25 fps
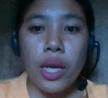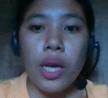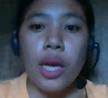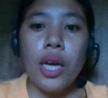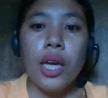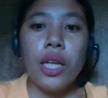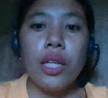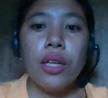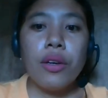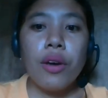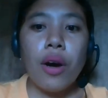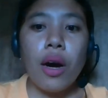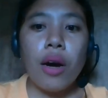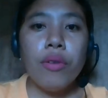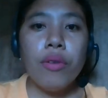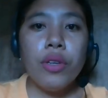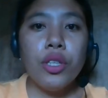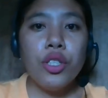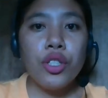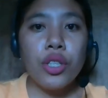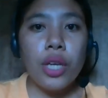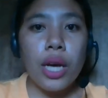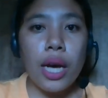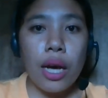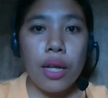
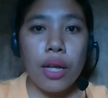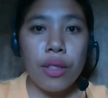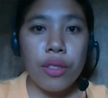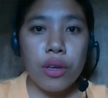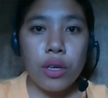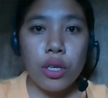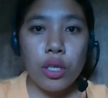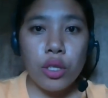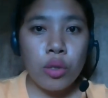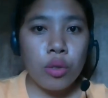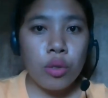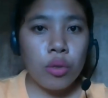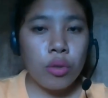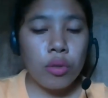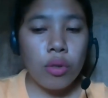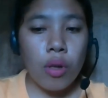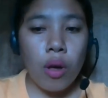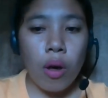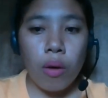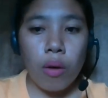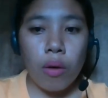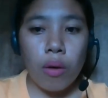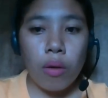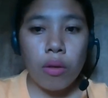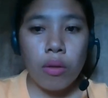Encourage others to
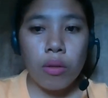talk.